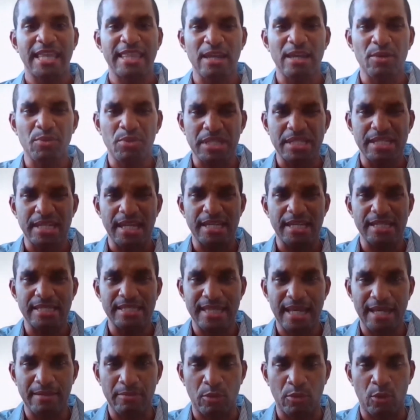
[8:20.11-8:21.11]
They want to
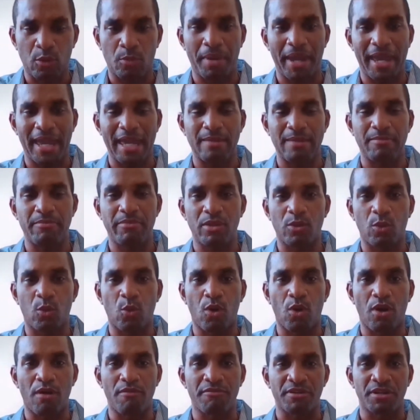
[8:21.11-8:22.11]
taste that Bahamian
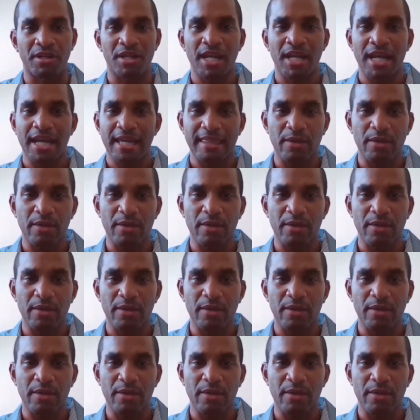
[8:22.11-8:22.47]
guava.